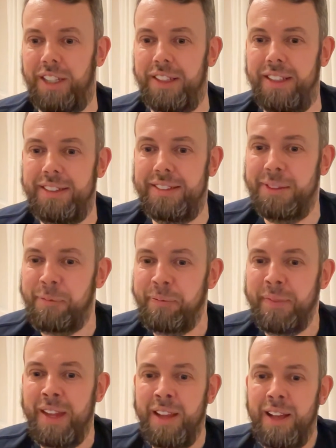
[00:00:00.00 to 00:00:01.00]
like this.
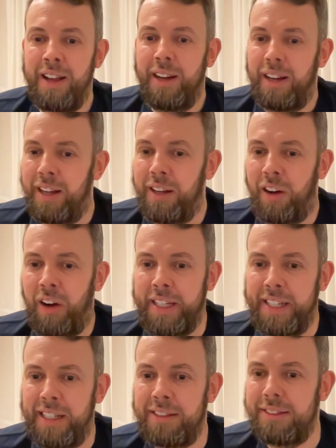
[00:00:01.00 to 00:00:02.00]
Uh, hi,
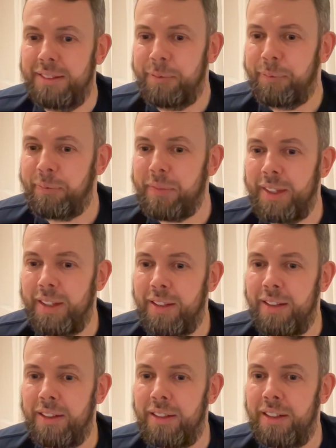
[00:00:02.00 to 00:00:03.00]
Gaz.
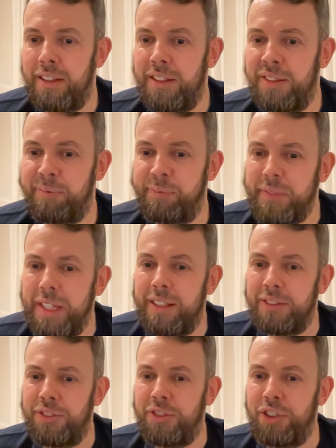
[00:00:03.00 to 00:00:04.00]
Uh,
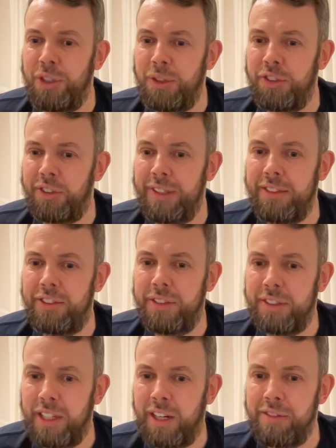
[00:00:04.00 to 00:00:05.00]
do you design to
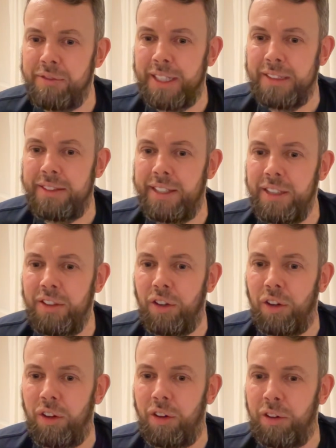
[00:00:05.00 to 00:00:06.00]
the current rating
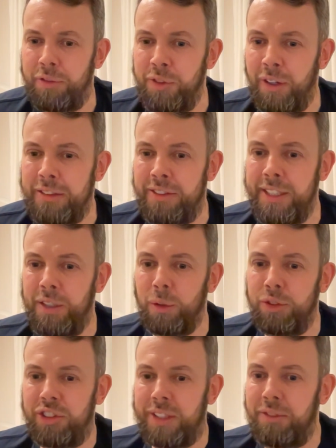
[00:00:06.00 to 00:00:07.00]
of ninety
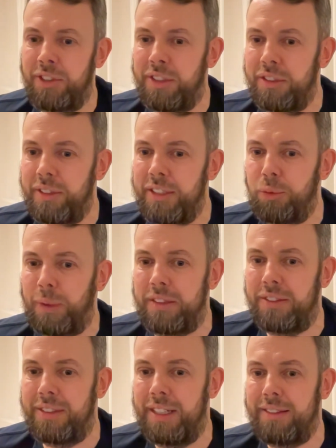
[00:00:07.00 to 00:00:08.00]
or seventy degrees when
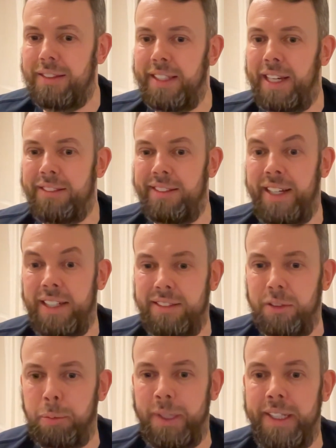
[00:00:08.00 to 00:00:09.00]
selecting
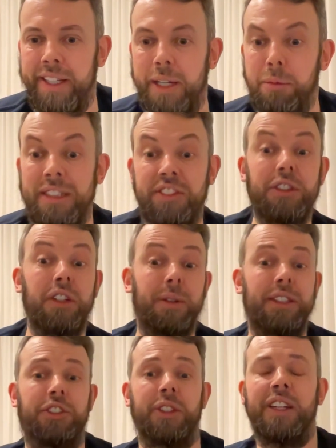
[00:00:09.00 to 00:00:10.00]
X L P E cable? That's a good
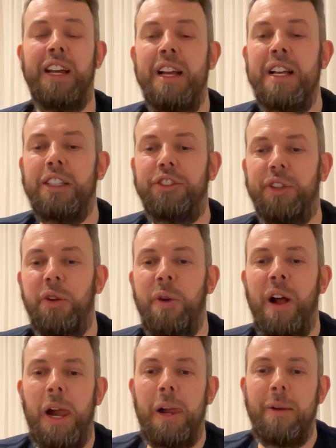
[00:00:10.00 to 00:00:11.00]
question. So